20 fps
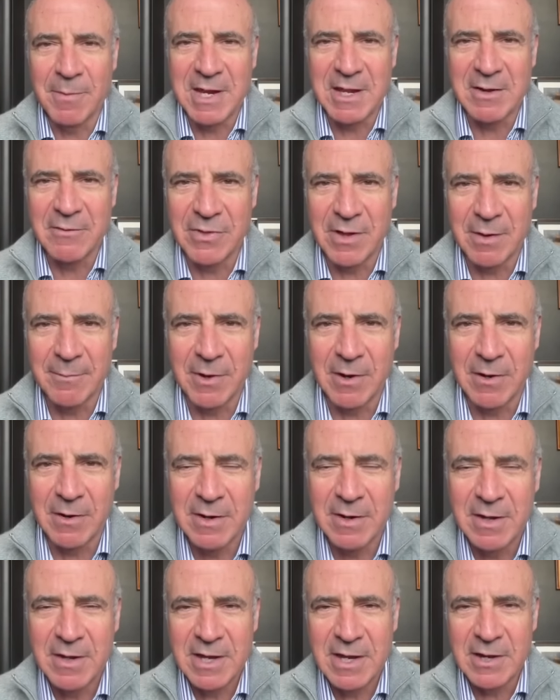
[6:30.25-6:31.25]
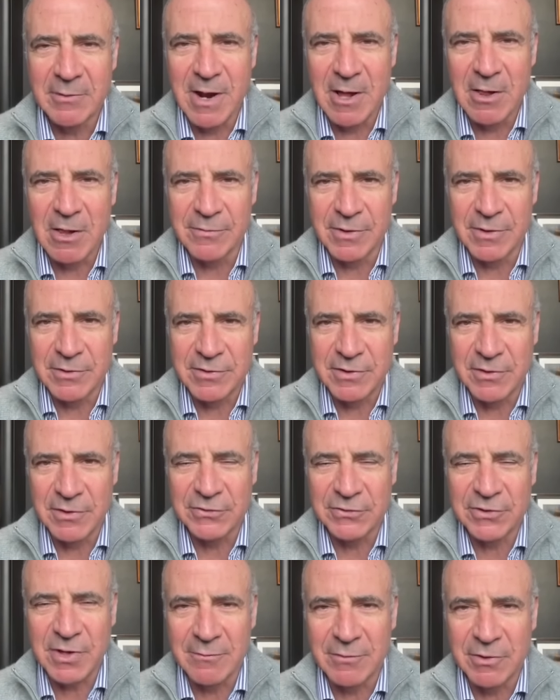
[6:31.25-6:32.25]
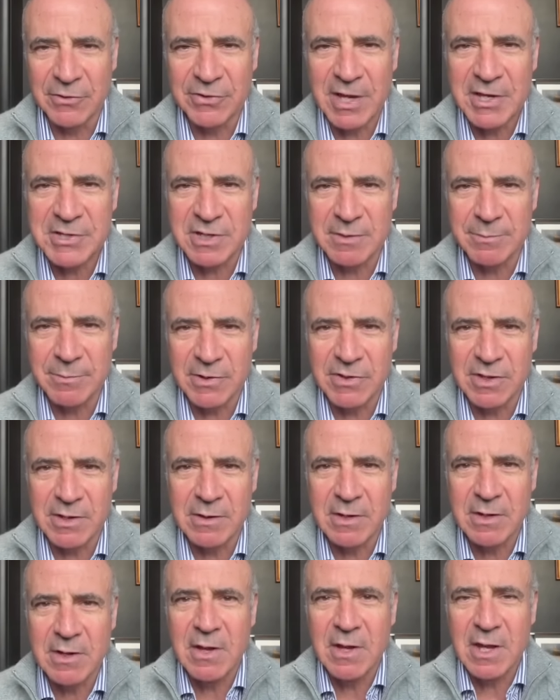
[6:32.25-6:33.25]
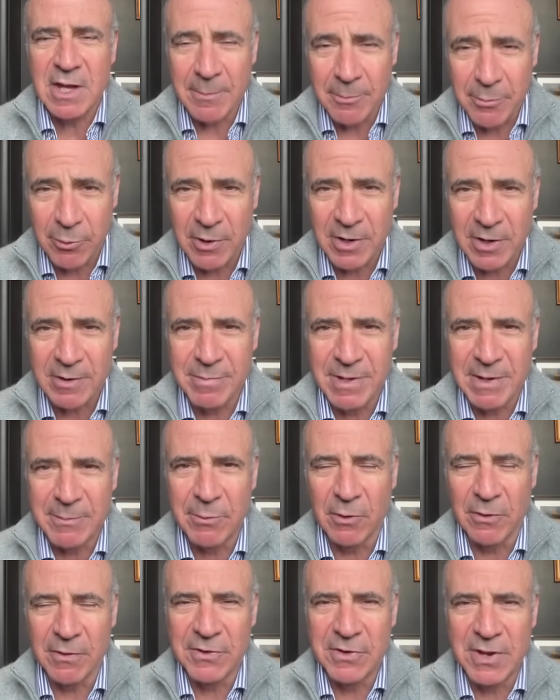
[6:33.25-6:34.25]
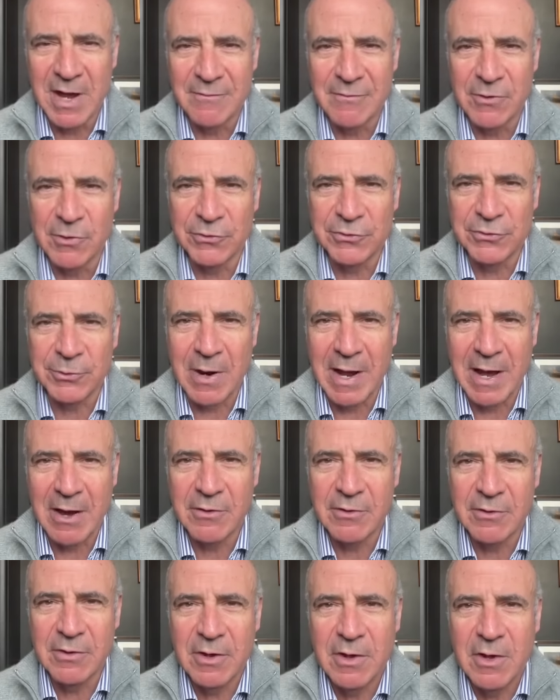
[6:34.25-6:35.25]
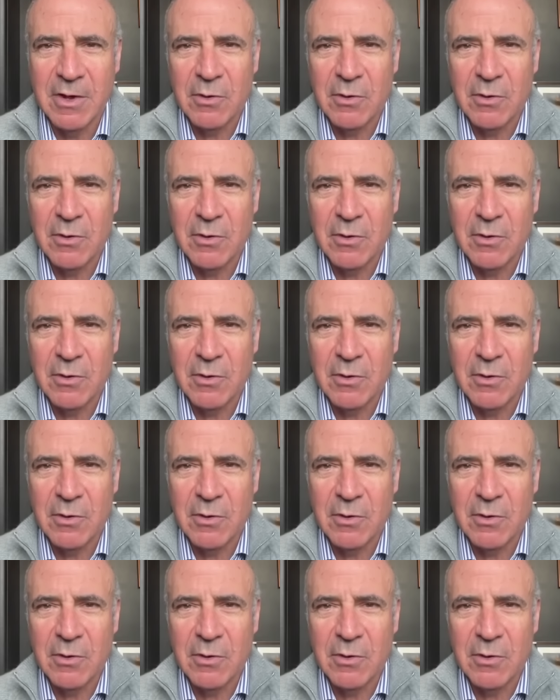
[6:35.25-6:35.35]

Many of them are irrelevant to this conversation, but the important people in the Davos crowd